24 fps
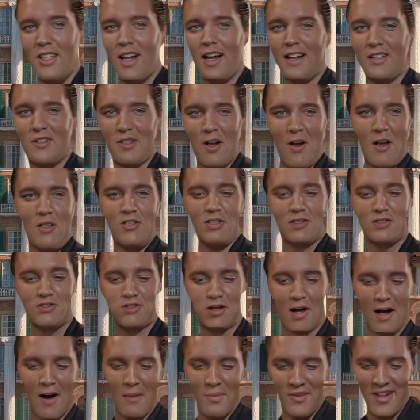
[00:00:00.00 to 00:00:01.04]
Tax Cuts and
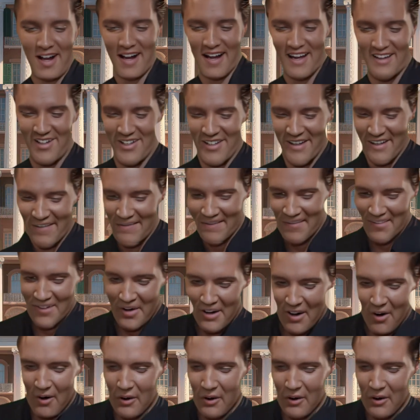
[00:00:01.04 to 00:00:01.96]
Jobs Act, the